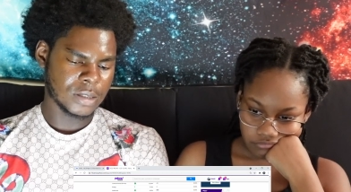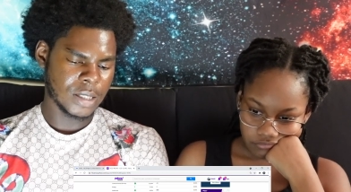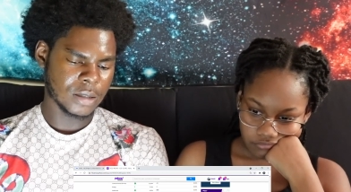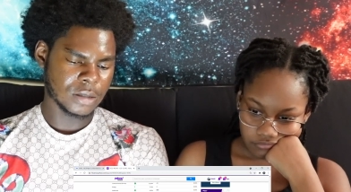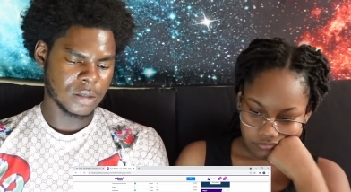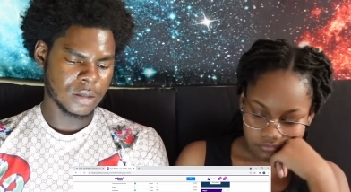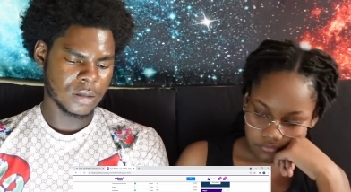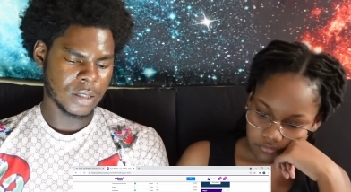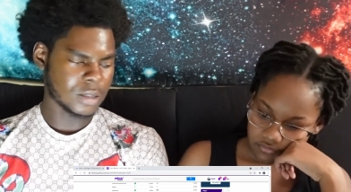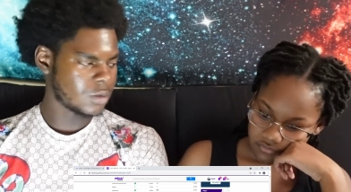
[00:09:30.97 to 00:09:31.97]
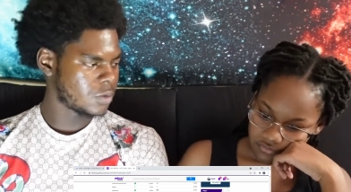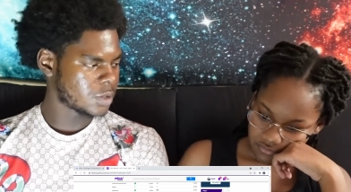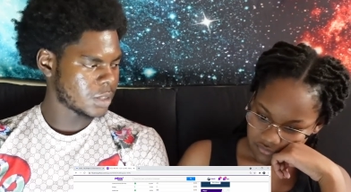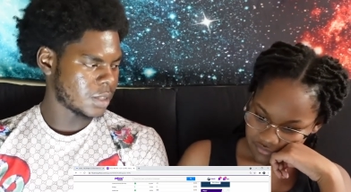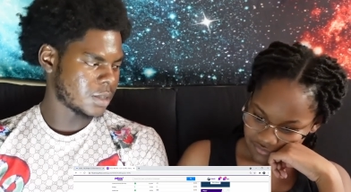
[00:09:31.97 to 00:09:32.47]
Speaker 1: Tesla. I know you
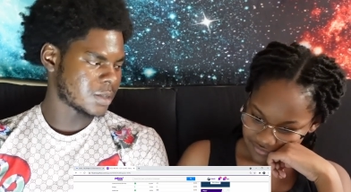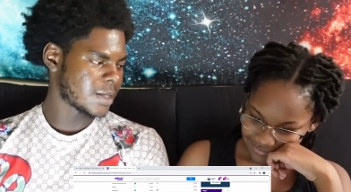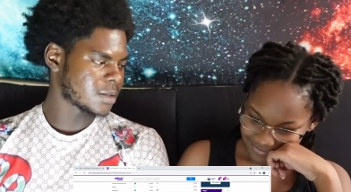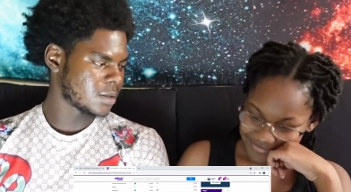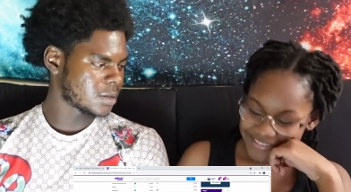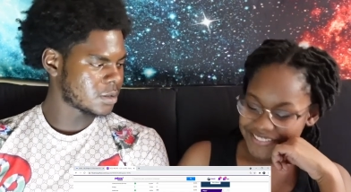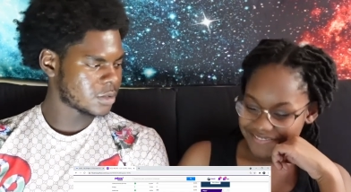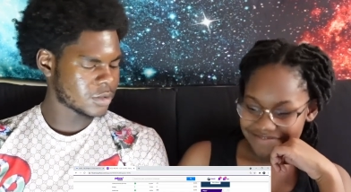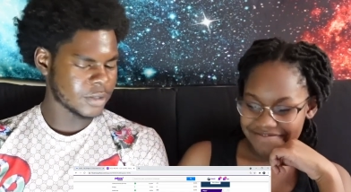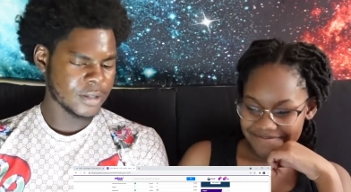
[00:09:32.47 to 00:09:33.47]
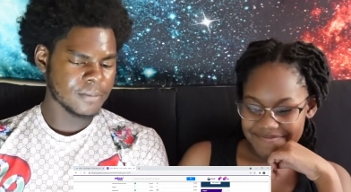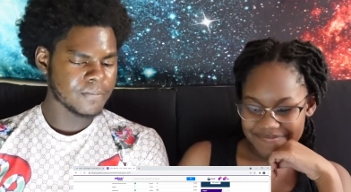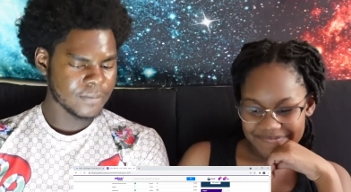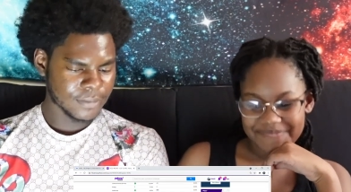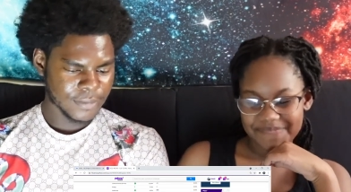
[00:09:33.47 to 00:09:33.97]
see these Teslas on the street.
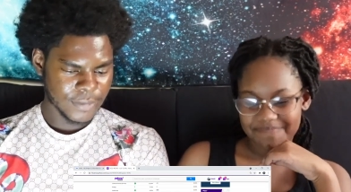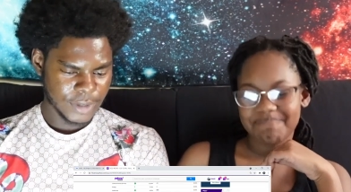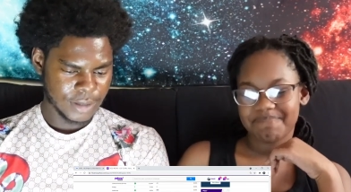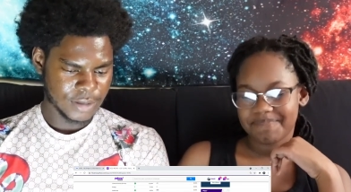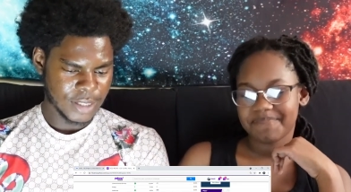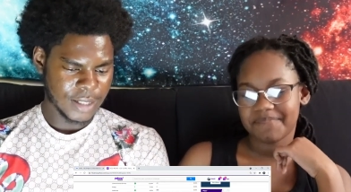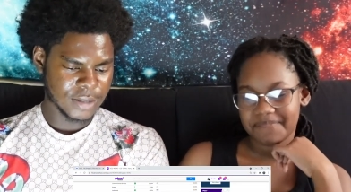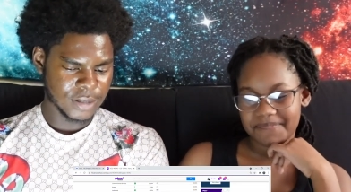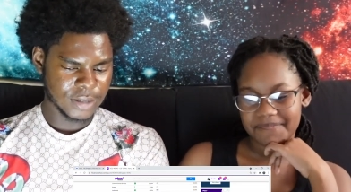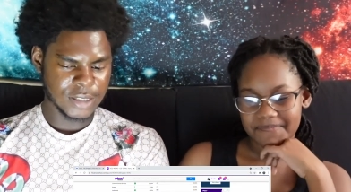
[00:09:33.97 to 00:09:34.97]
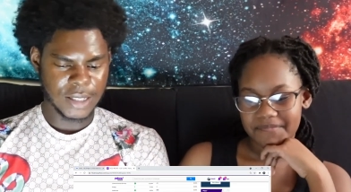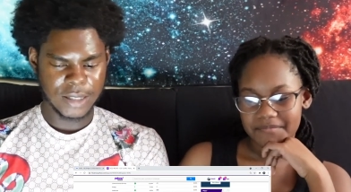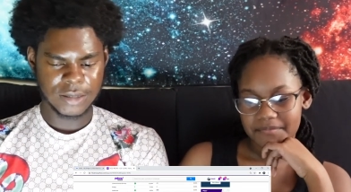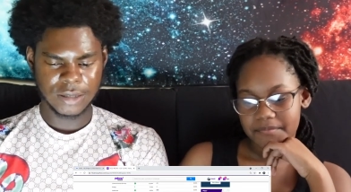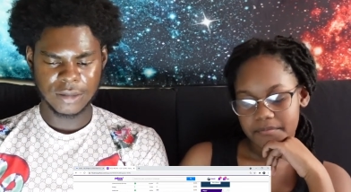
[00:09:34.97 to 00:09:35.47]
Johnson &
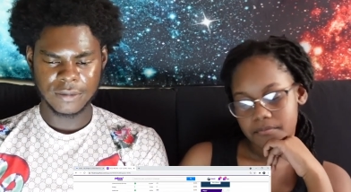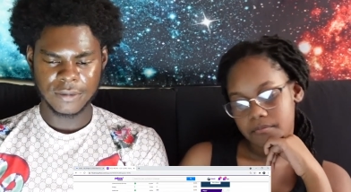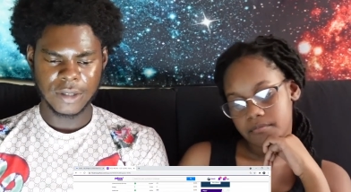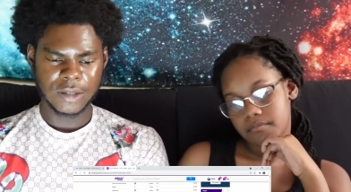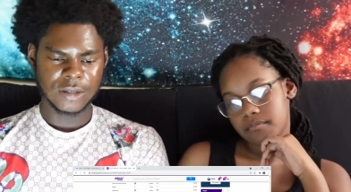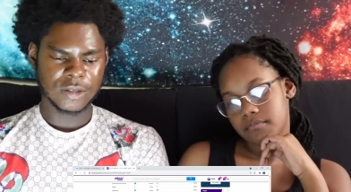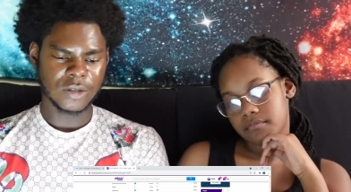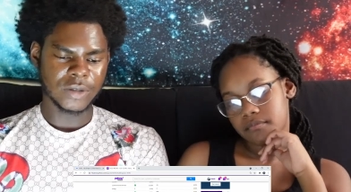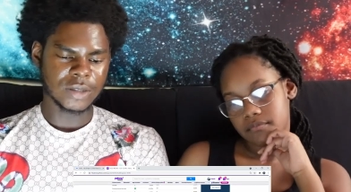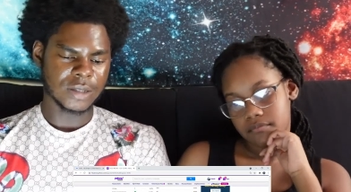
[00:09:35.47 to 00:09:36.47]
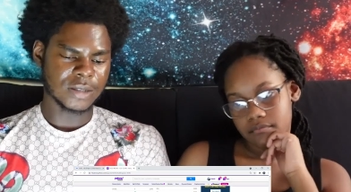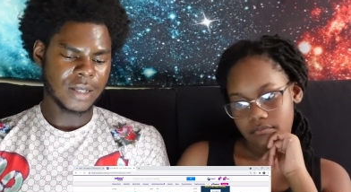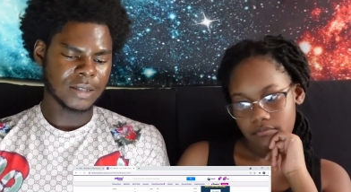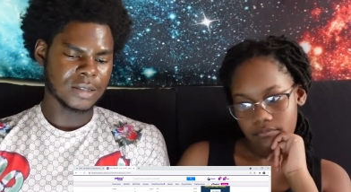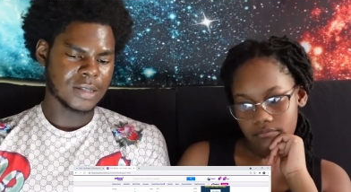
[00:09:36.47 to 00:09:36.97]
Johnson. So it's, it's
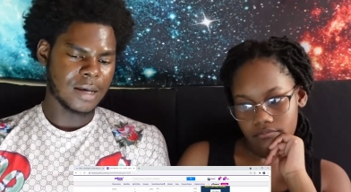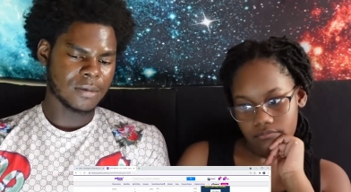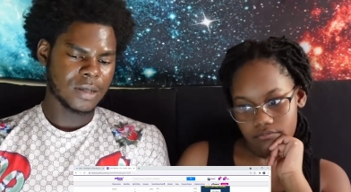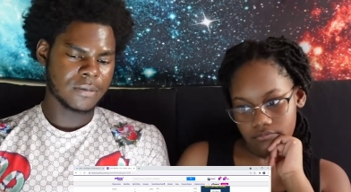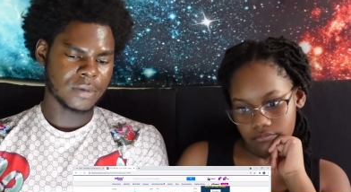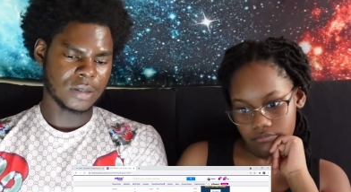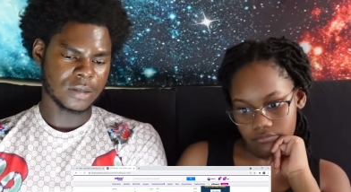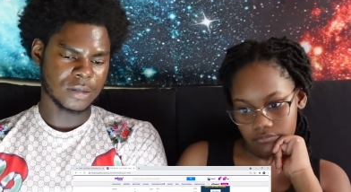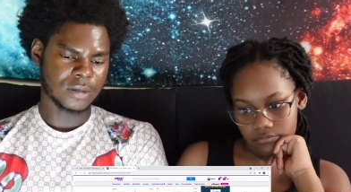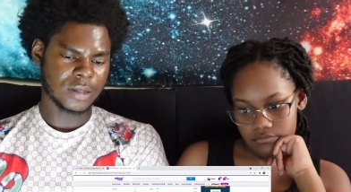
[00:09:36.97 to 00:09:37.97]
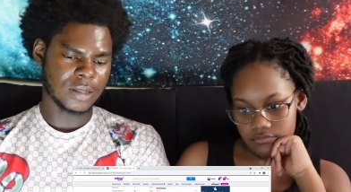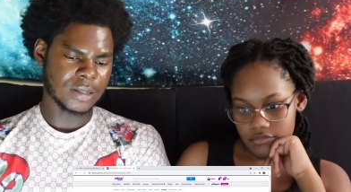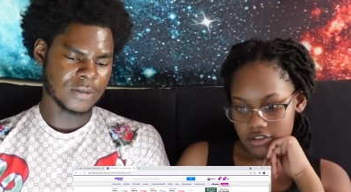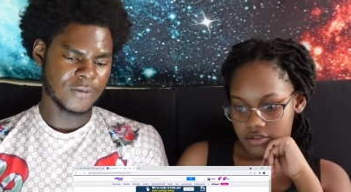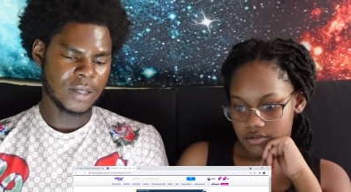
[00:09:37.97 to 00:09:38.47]
like the top companies. in
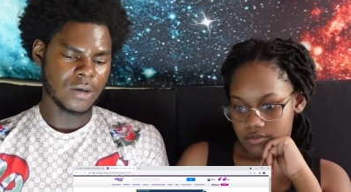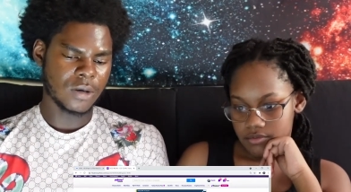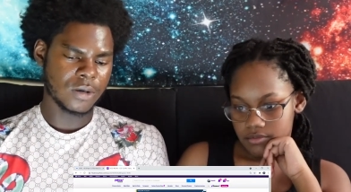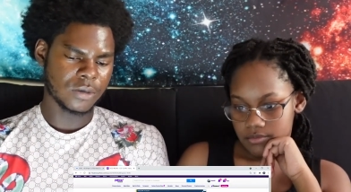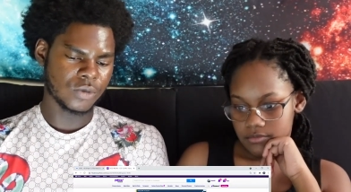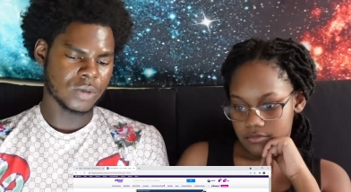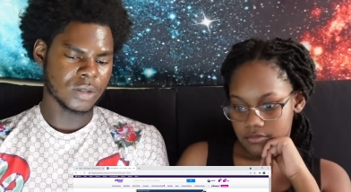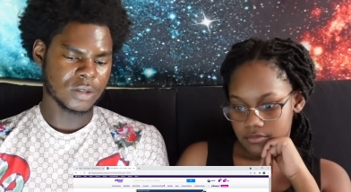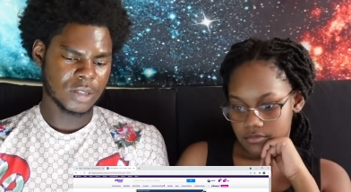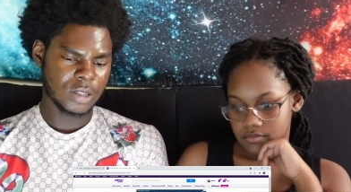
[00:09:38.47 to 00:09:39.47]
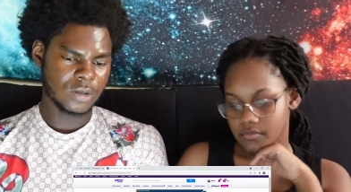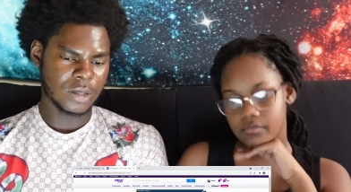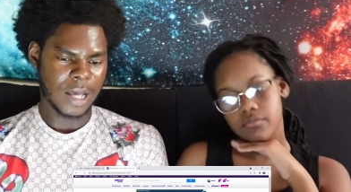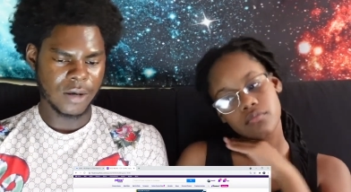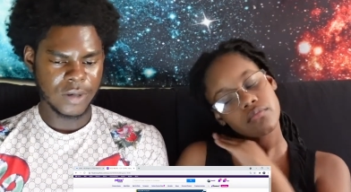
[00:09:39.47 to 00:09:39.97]
this VOO, you could see,
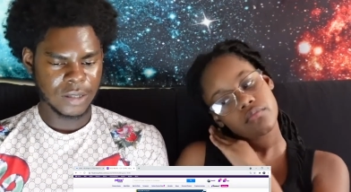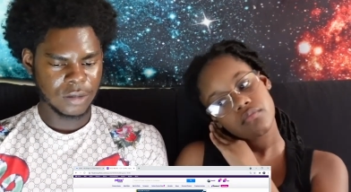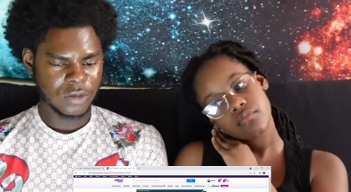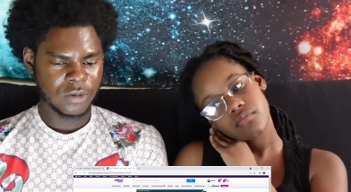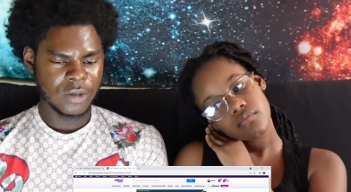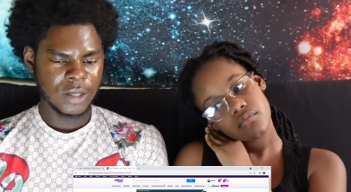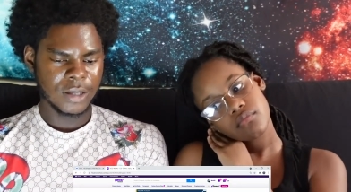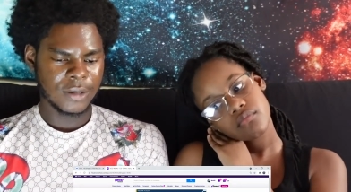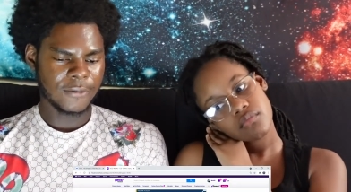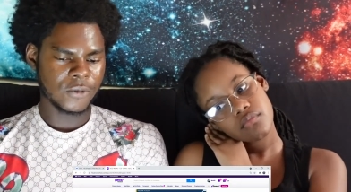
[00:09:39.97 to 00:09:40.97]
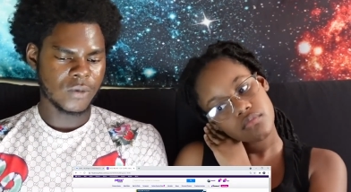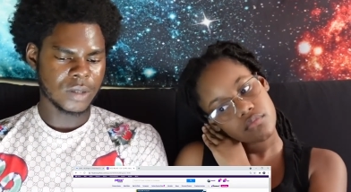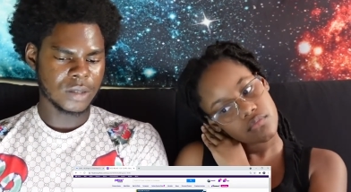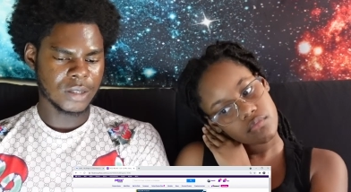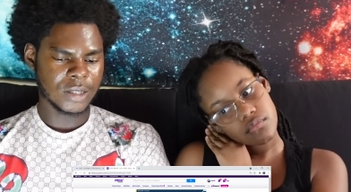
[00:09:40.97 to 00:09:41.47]
all you got to do, if you
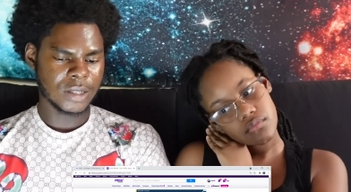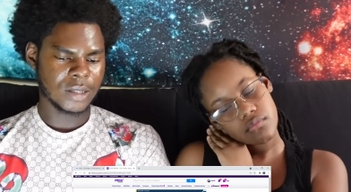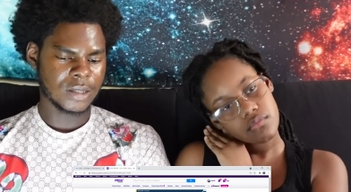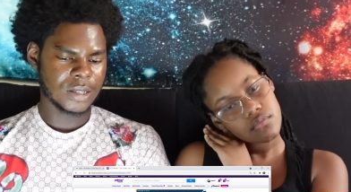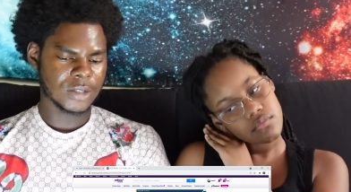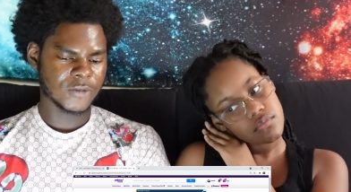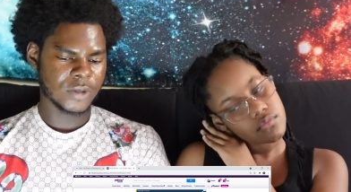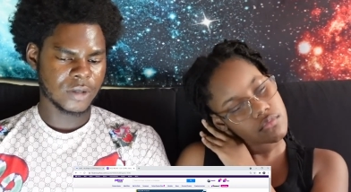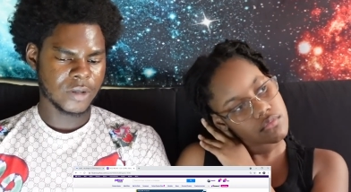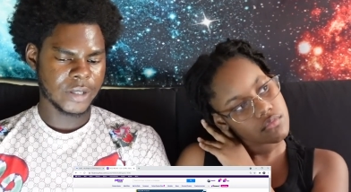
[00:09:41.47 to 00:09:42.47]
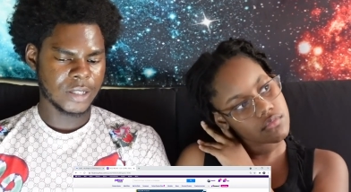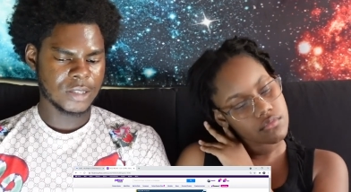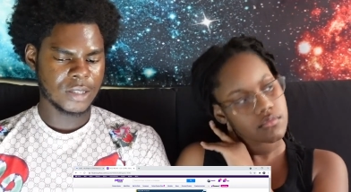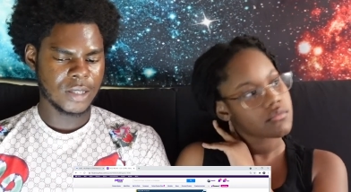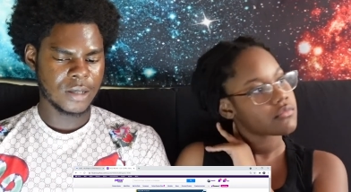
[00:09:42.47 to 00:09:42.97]
want to look at an index fund or
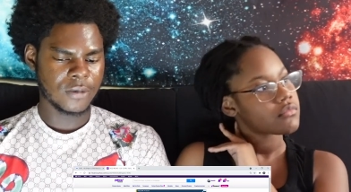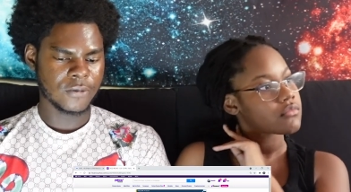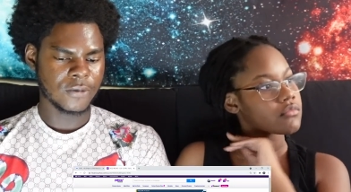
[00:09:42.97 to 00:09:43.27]
ETF,